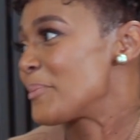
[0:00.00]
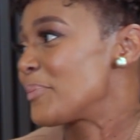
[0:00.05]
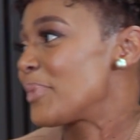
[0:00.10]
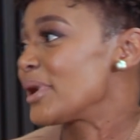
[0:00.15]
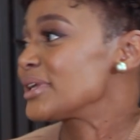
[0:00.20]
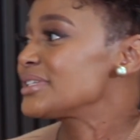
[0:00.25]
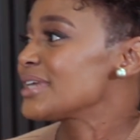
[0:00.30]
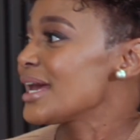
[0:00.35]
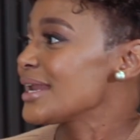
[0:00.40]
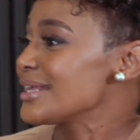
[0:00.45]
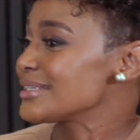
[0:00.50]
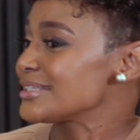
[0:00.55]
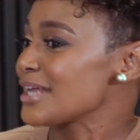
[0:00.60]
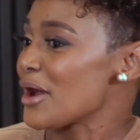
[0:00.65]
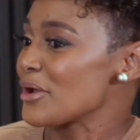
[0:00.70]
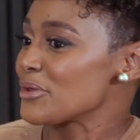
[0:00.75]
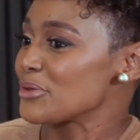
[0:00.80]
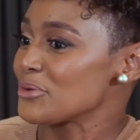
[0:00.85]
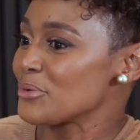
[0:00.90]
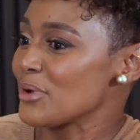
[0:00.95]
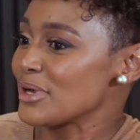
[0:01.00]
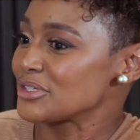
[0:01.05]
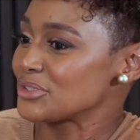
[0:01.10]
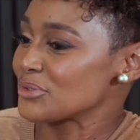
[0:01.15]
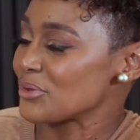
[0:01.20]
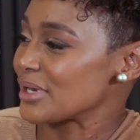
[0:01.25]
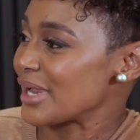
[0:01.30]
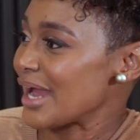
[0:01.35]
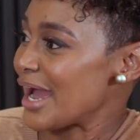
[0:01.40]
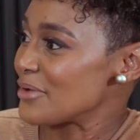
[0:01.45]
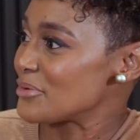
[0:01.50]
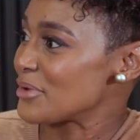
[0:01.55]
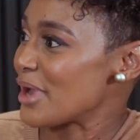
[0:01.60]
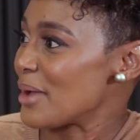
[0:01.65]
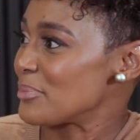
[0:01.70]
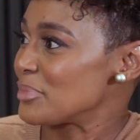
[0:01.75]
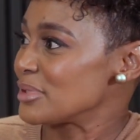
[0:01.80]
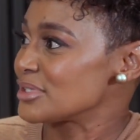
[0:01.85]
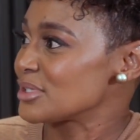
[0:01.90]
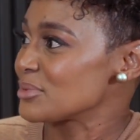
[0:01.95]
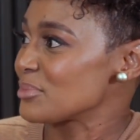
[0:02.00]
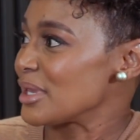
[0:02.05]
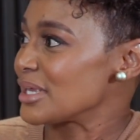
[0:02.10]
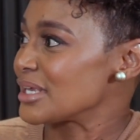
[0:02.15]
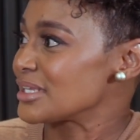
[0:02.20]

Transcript: But tell us how you are a short guy who happens to make